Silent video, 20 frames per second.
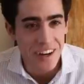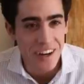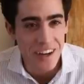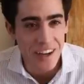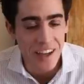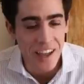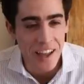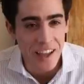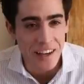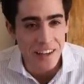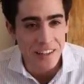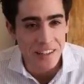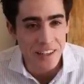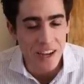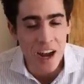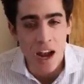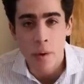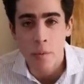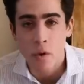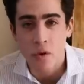uh, and
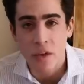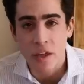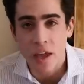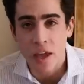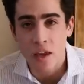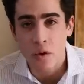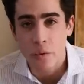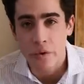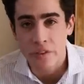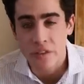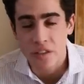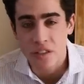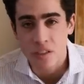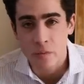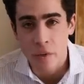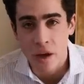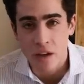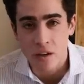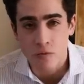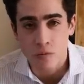I'm okay with this
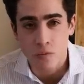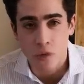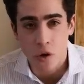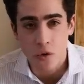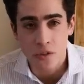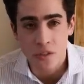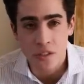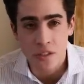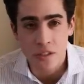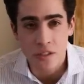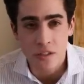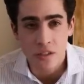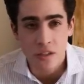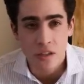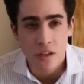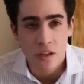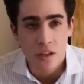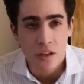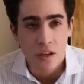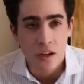amount of protein.
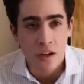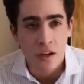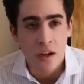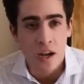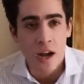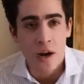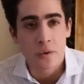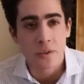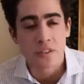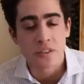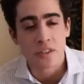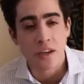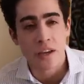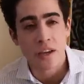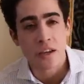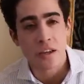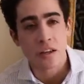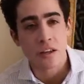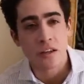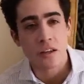Uh, I would
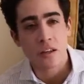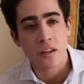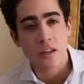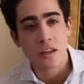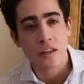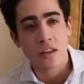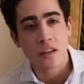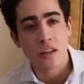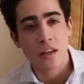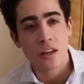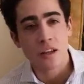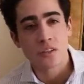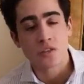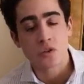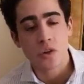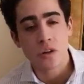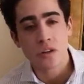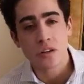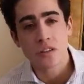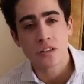say as
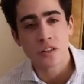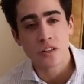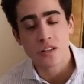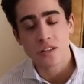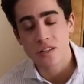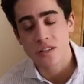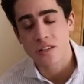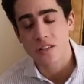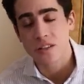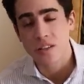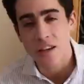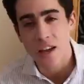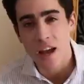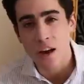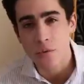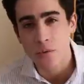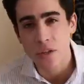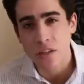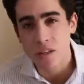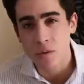long as it's
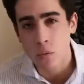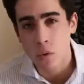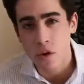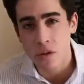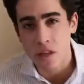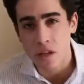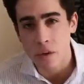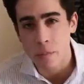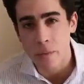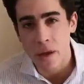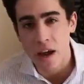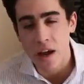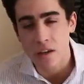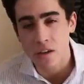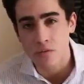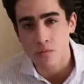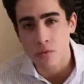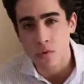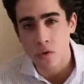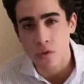not really more than a
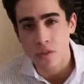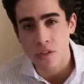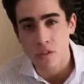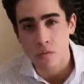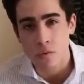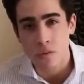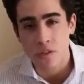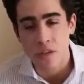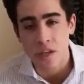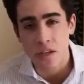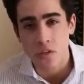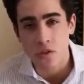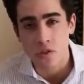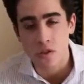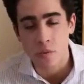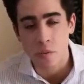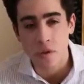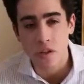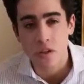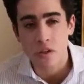pound of protein per day, you
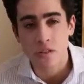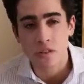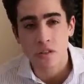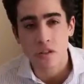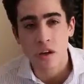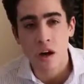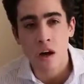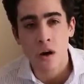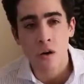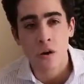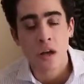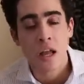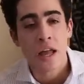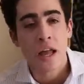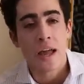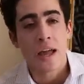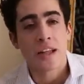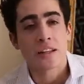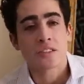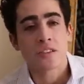should be good to go.
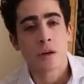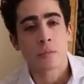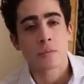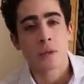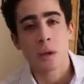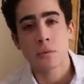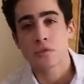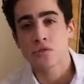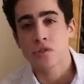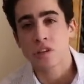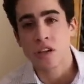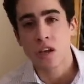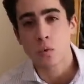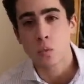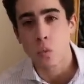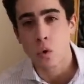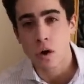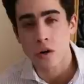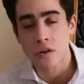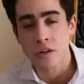And sometimes
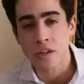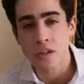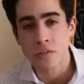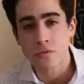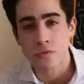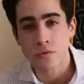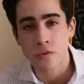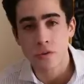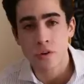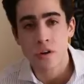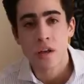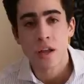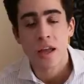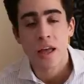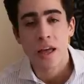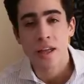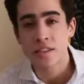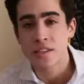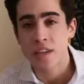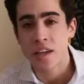drinking water kefir
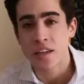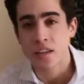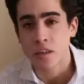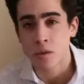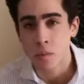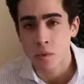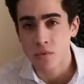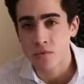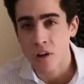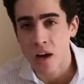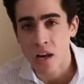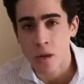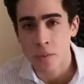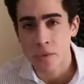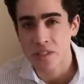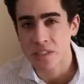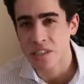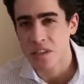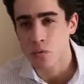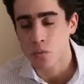and taking B
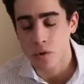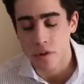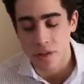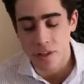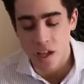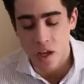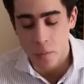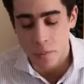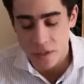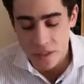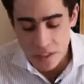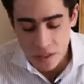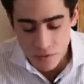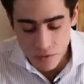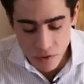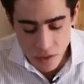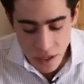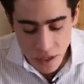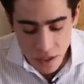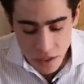vitamins can really help
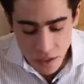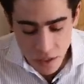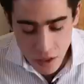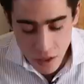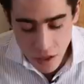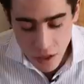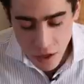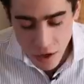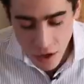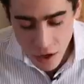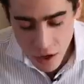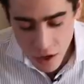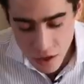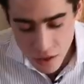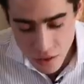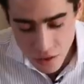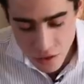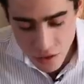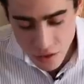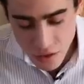alleviate
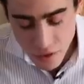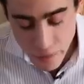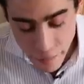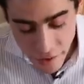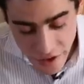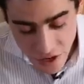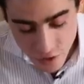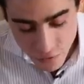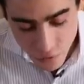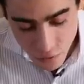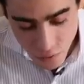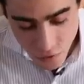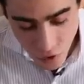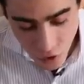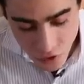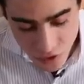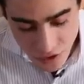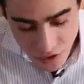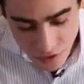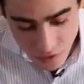uh, the demand for
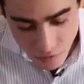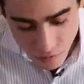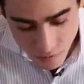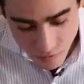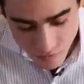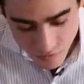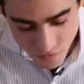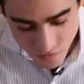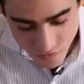protein.